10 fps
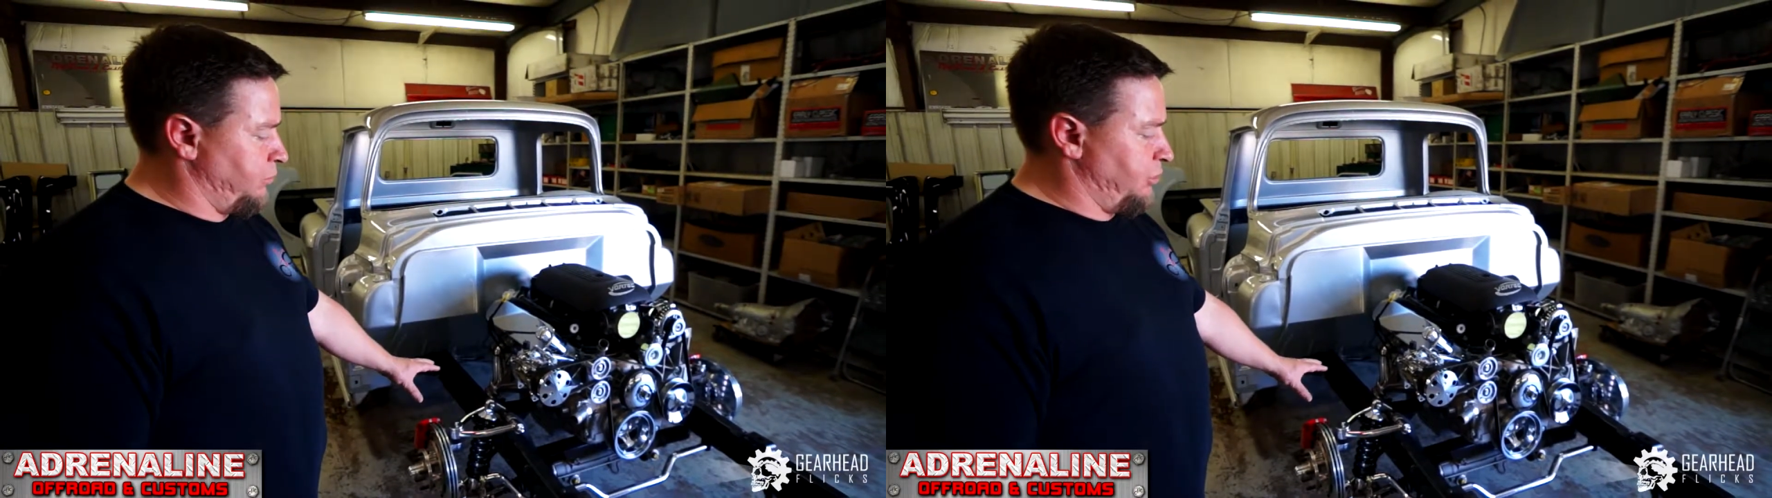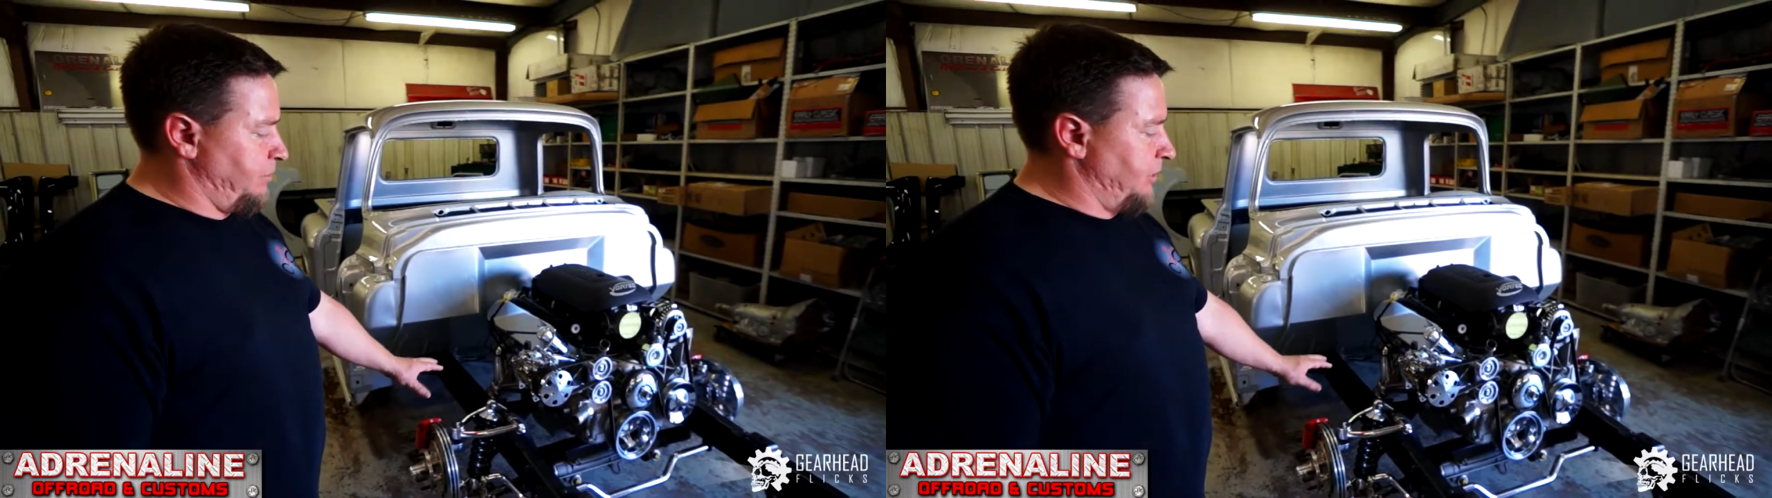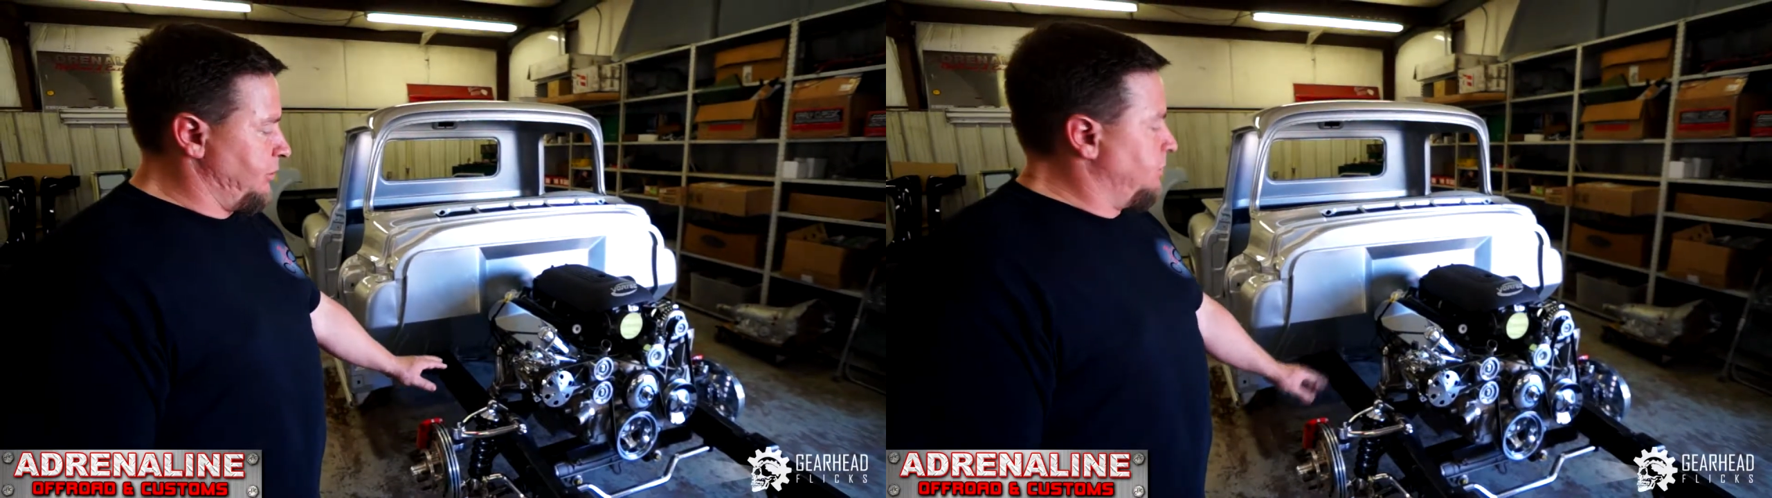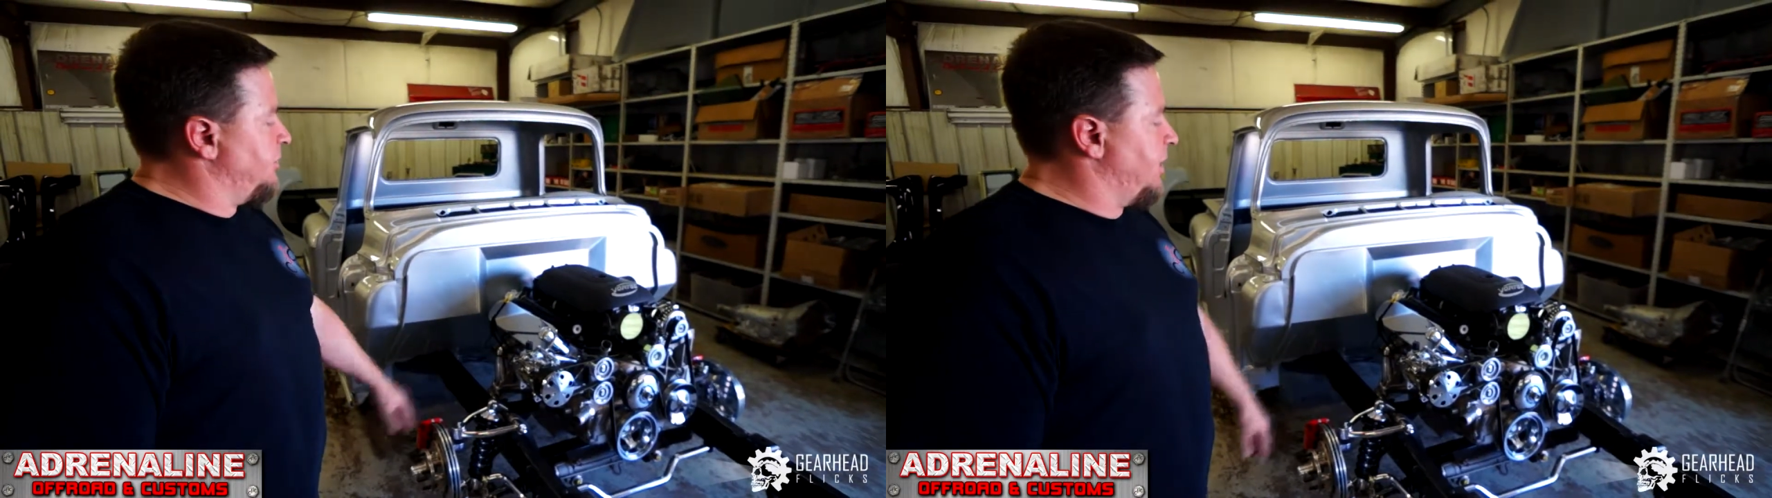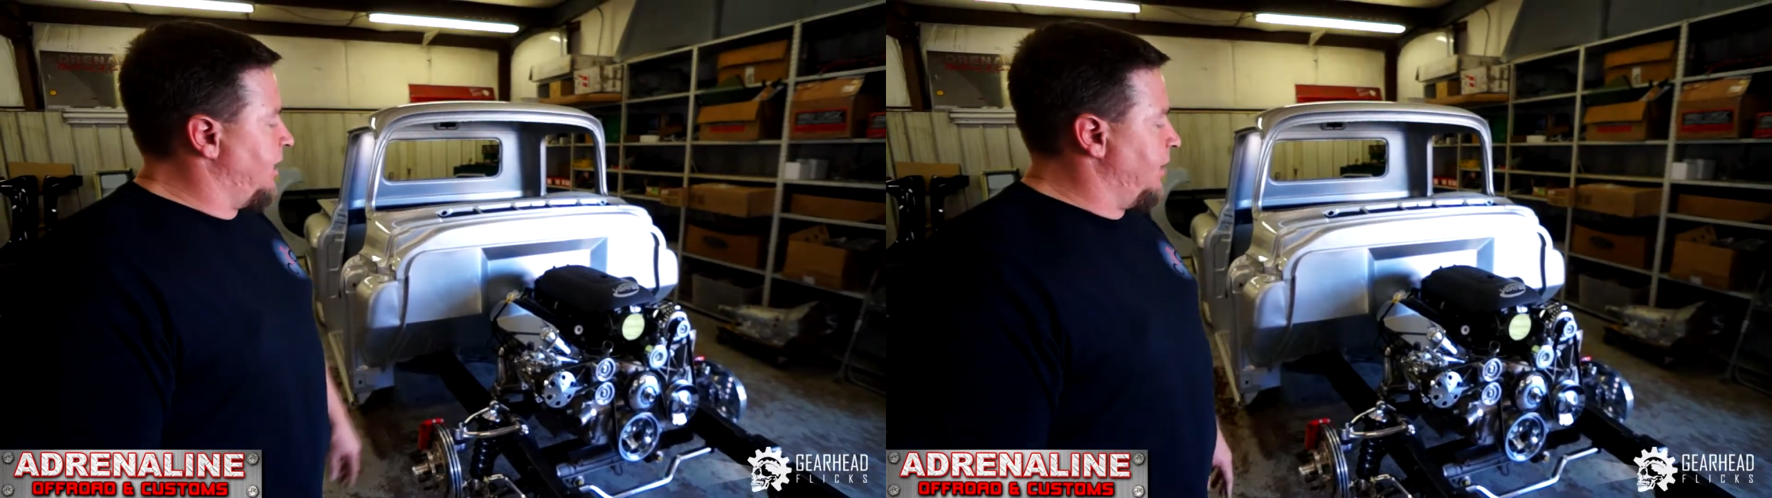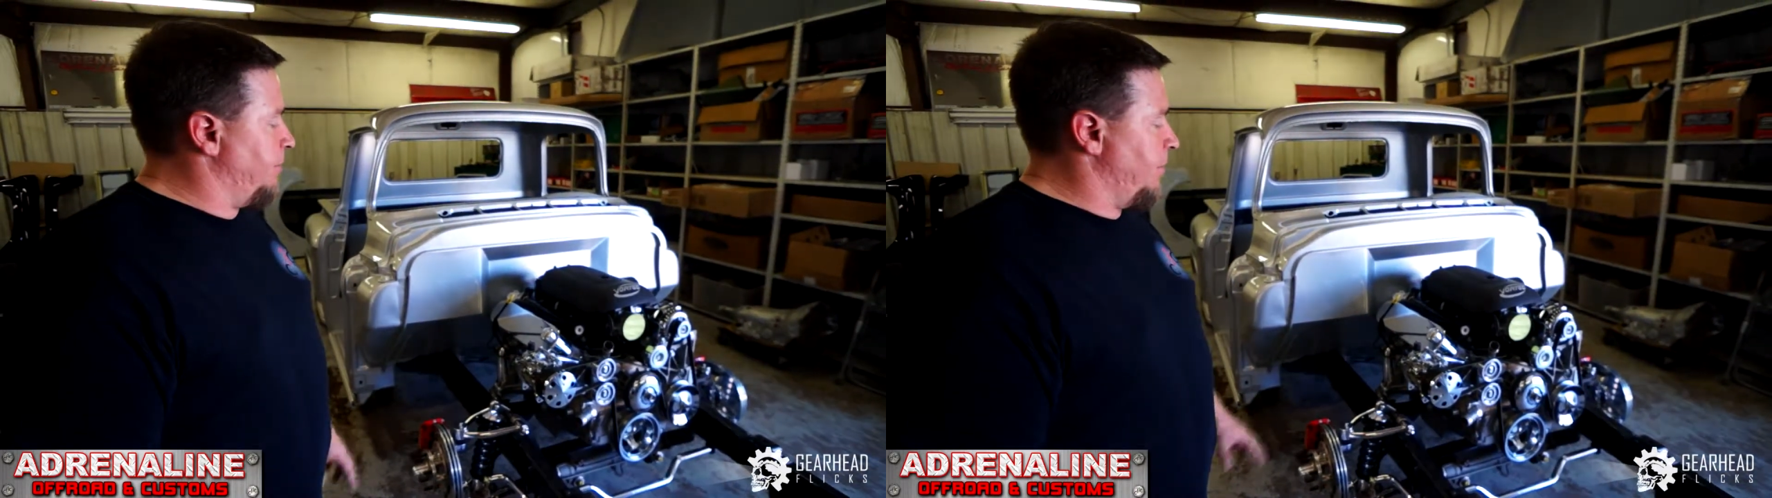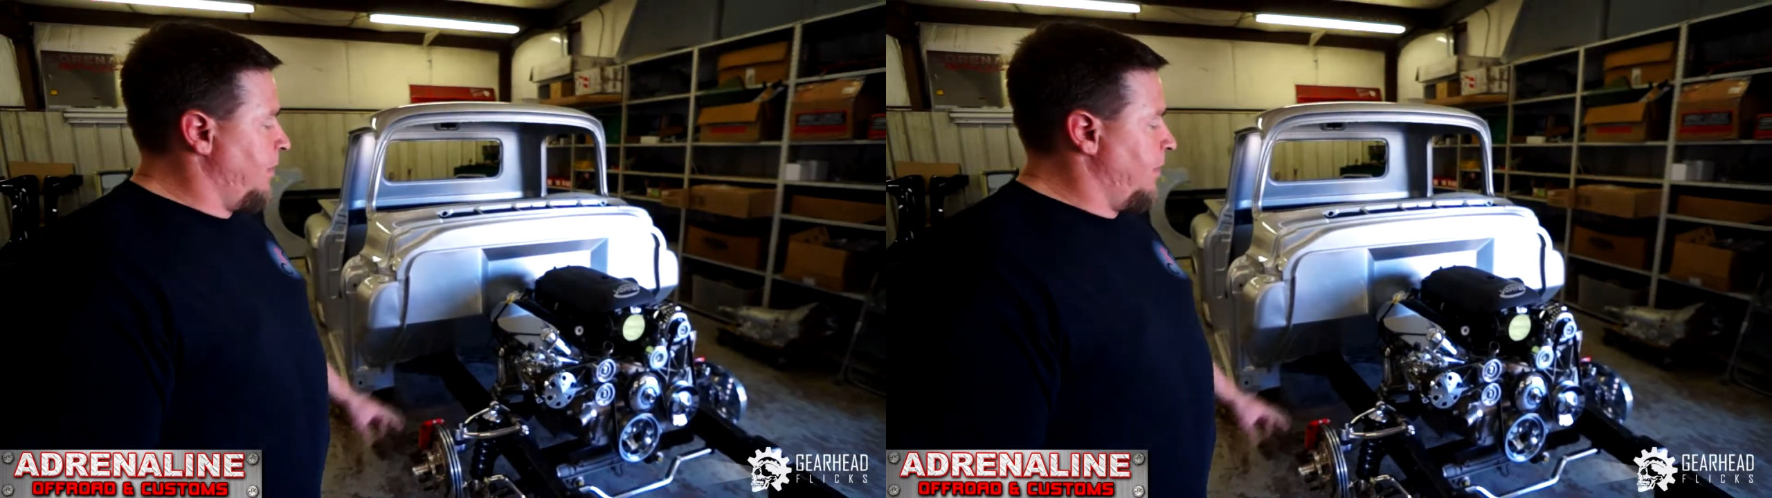suspension setup